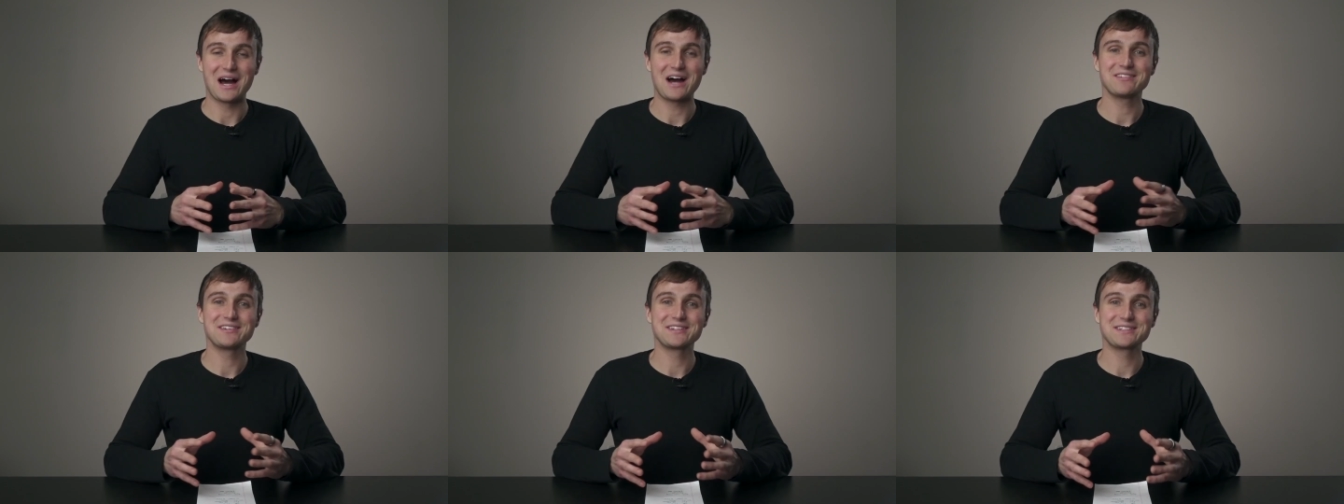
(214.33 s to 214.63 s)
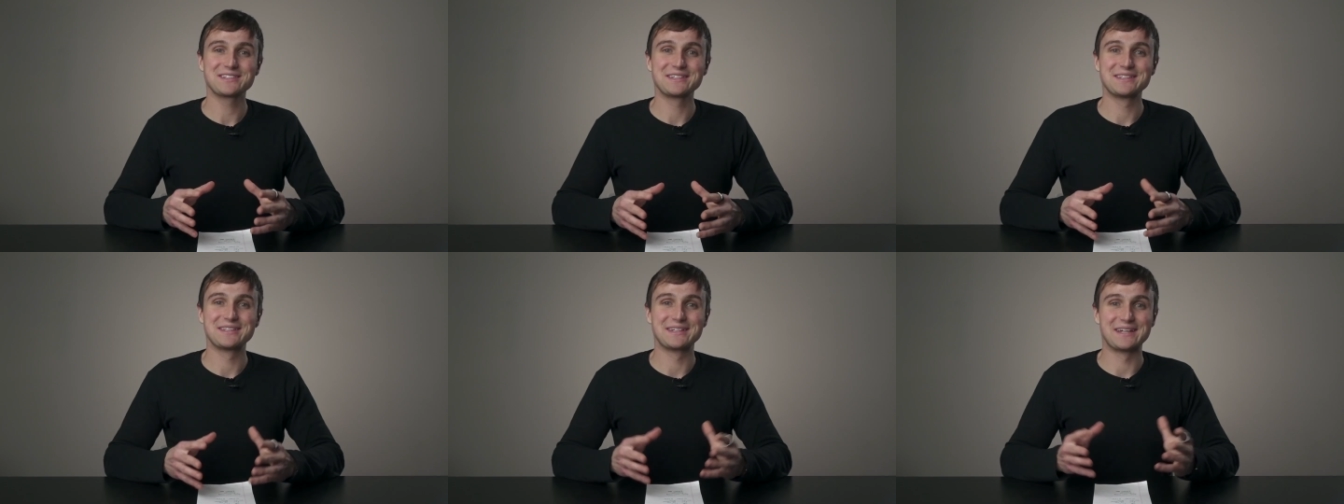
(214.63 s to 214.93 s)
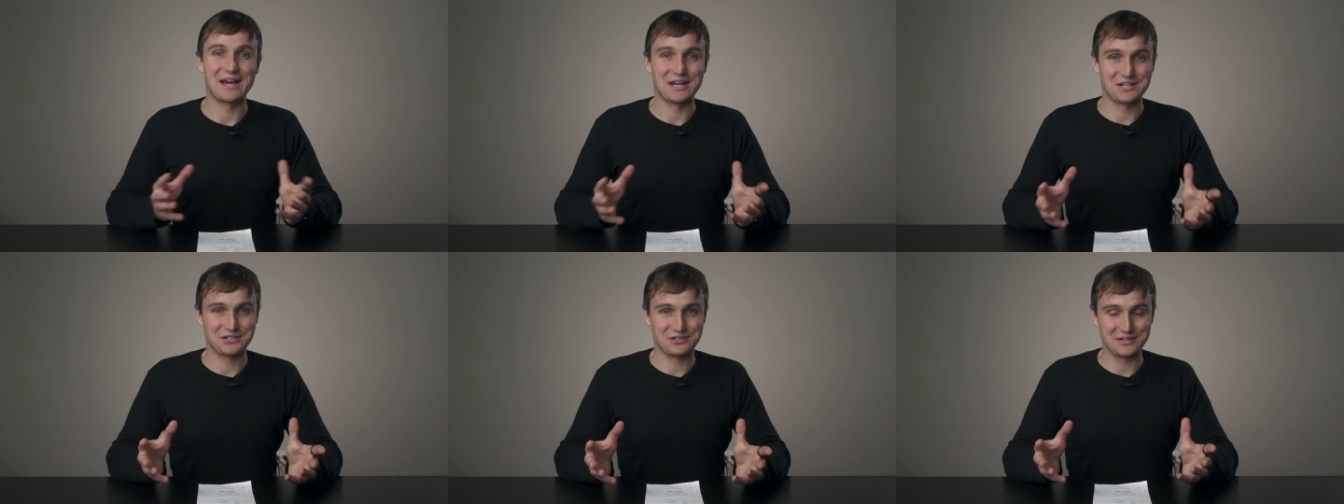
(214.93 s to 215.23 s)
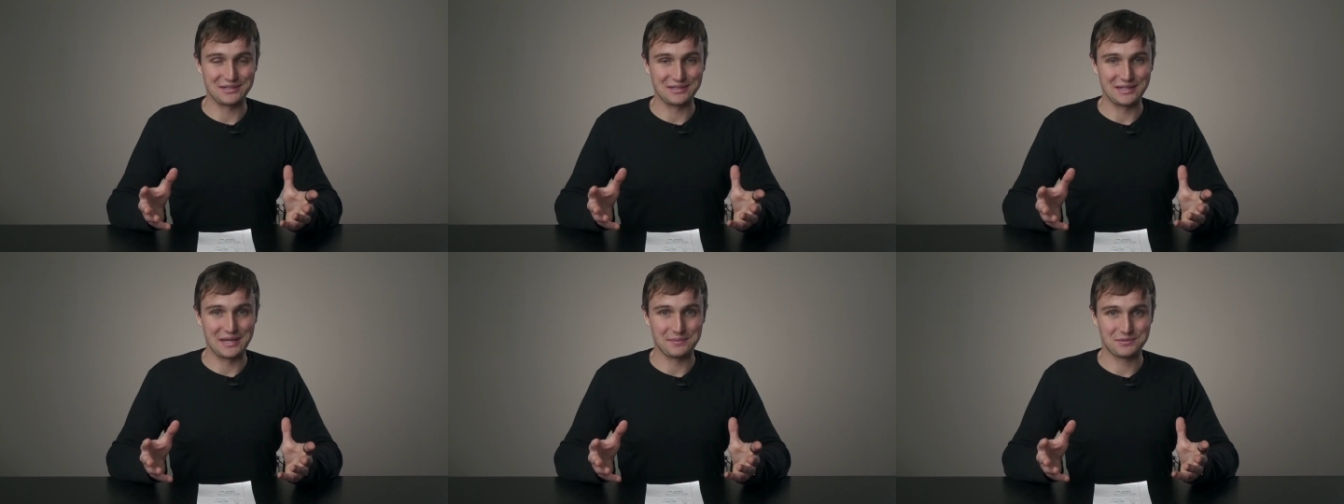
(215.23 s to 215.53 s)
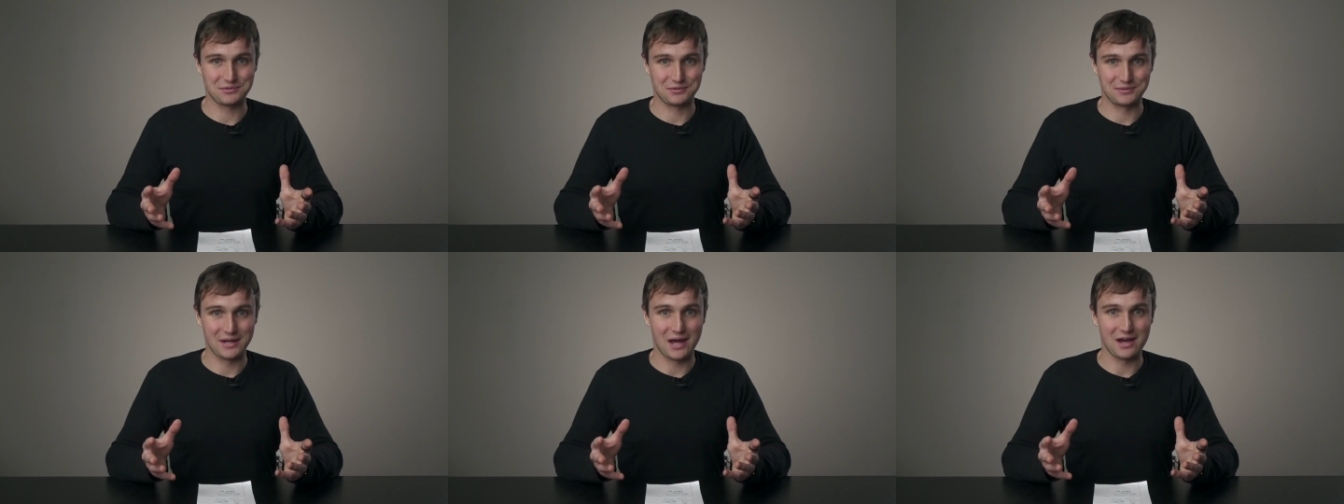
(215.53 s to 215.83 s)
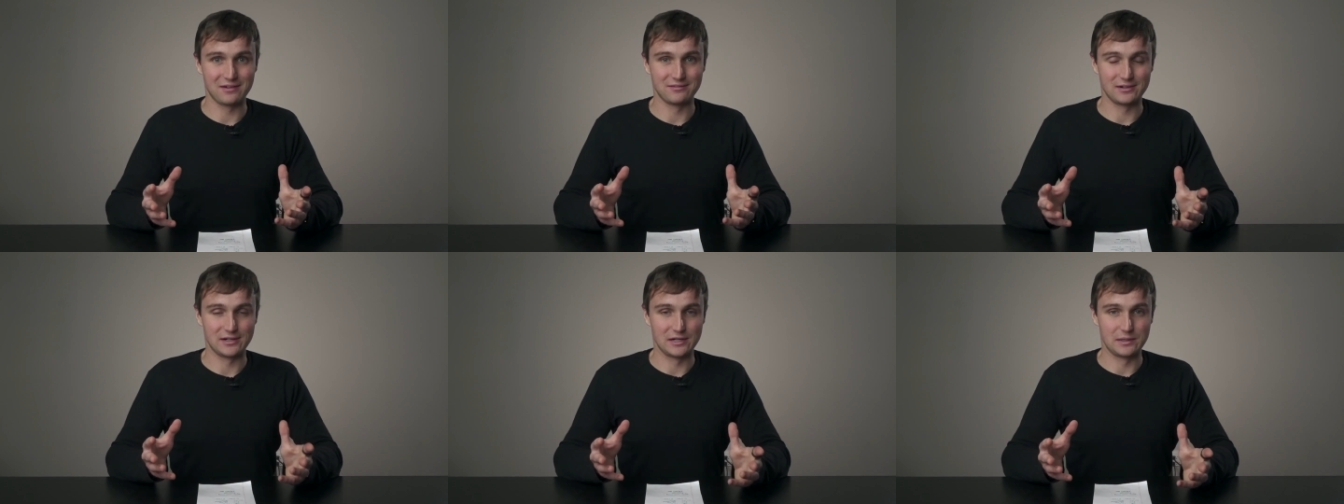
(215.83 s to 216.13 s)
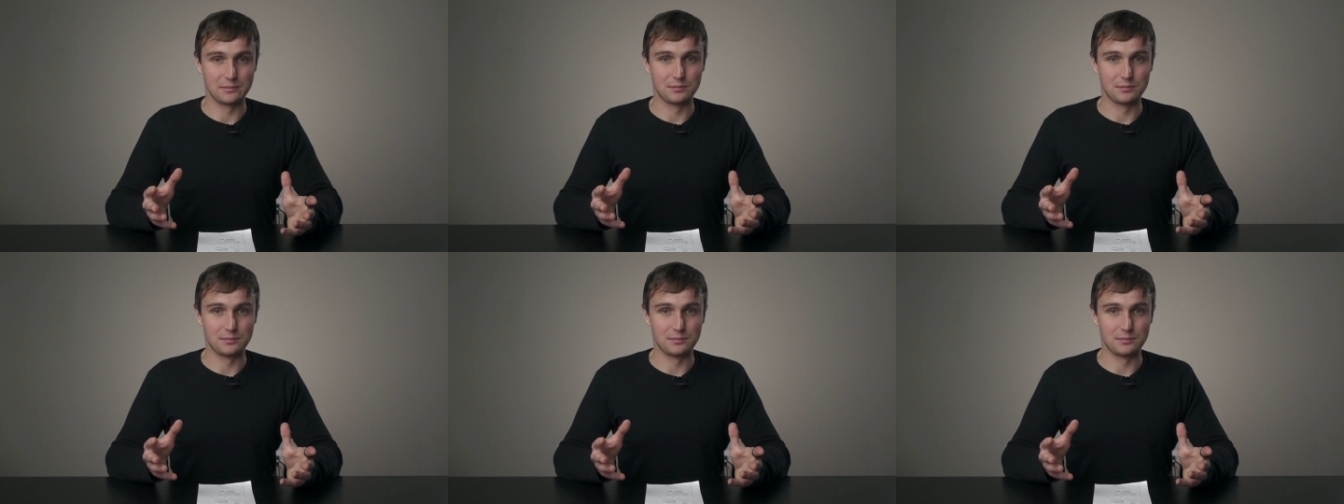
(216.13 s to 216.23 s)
Obviously the gas street lamps were not very